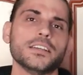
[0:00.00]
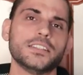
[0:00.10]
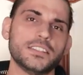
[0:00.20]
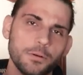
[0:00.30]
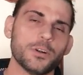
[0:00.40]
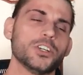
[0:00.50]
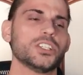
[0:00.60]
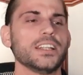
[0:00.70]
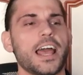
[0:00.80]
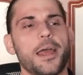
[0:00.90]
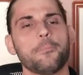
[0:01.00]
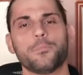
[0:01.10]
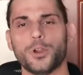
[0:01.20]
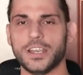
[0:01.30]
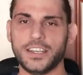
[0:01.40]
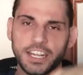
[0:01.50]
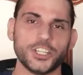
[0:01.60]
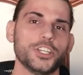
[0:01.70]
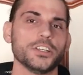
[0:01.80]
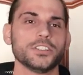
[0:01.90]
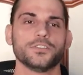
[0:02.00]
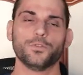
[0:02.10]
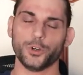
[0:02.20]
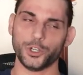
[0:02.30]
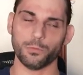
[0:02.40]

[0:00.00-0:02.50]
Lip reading: SummerSlam predictions for